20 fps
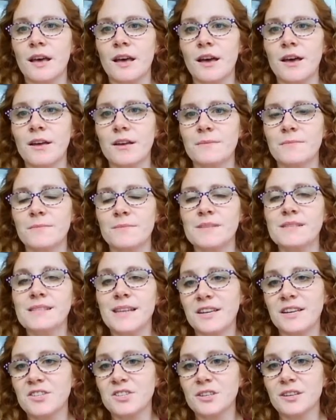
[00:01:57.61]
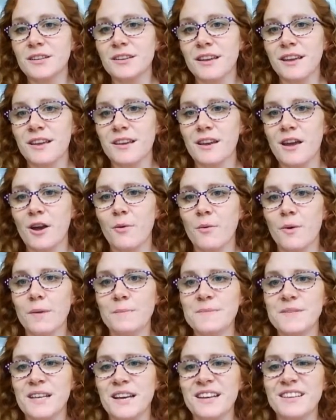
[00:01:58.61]
um, section and our
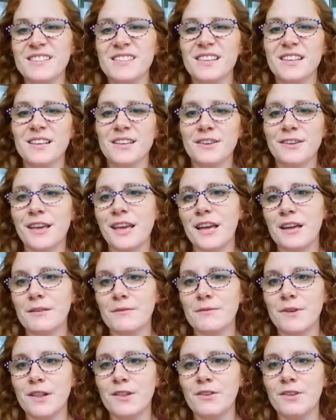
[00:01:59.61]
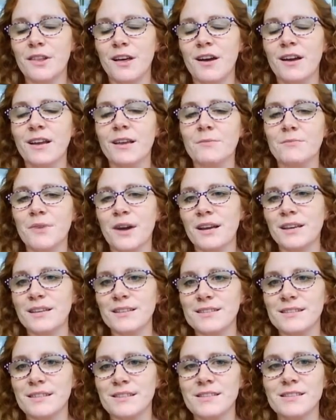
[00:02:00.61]
website so that you can follow along and
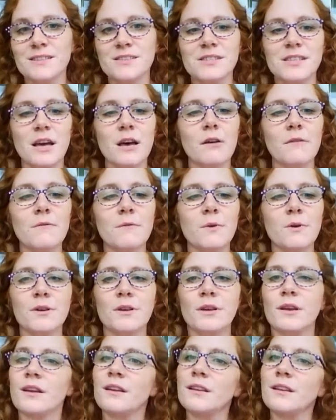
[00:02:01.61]
practice this yourself or you